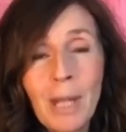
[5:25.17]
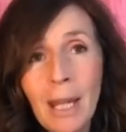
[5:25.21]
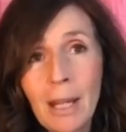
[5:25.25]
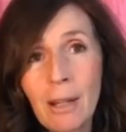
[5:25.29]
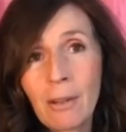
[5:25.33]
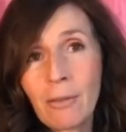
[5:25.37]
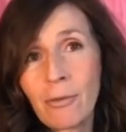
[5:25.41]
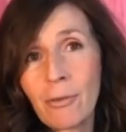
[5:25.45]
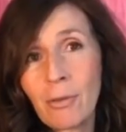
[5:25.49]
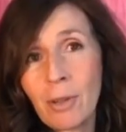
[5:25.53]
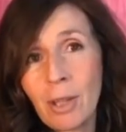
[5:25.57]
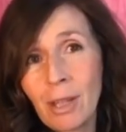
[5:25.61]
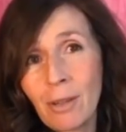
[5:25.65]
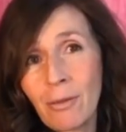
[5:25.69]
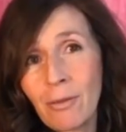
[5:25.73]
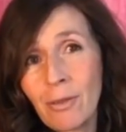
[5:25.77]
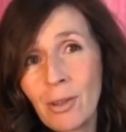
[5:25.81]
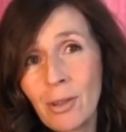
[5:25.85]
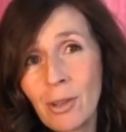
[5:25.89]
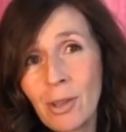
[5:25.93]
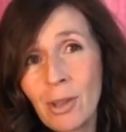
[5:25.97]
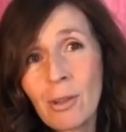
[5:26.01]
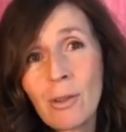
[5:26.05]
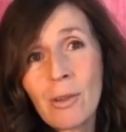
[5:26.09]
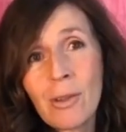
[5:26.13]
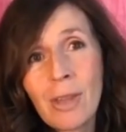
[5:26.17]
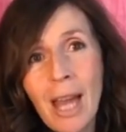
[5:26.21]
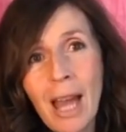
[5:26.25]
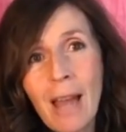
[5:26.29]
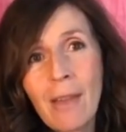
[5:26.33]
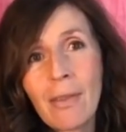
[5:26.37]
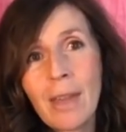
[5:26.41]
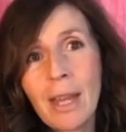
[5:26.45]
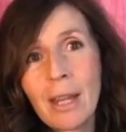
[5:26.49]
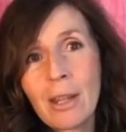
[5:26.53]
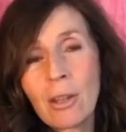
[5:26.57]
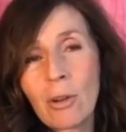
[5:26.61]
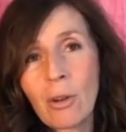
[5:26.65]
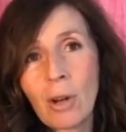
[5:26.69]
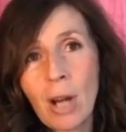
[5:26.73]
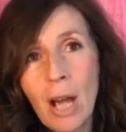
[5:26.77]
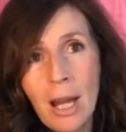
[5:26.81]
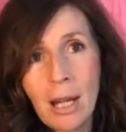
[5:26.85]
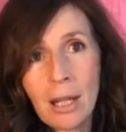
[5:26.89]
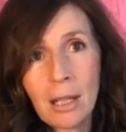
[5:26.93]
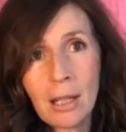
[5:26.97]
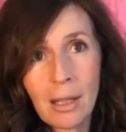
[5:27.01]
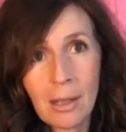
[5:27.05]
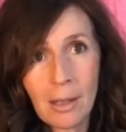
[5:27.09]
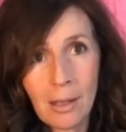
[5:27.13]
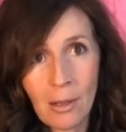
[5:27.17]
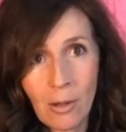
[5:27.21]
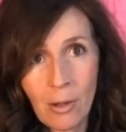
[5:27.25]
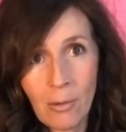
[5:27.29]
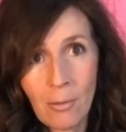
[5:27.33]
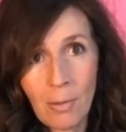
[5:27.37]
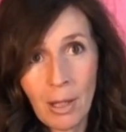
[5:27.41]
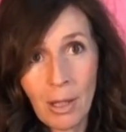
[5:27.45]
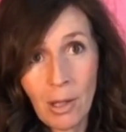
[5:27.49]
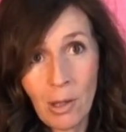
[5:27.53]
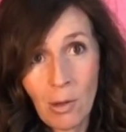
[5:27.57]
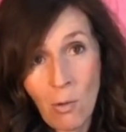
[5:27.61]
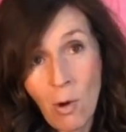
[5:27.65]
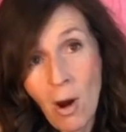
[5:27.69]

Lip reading: And if you do that, then you're kind of disturbing,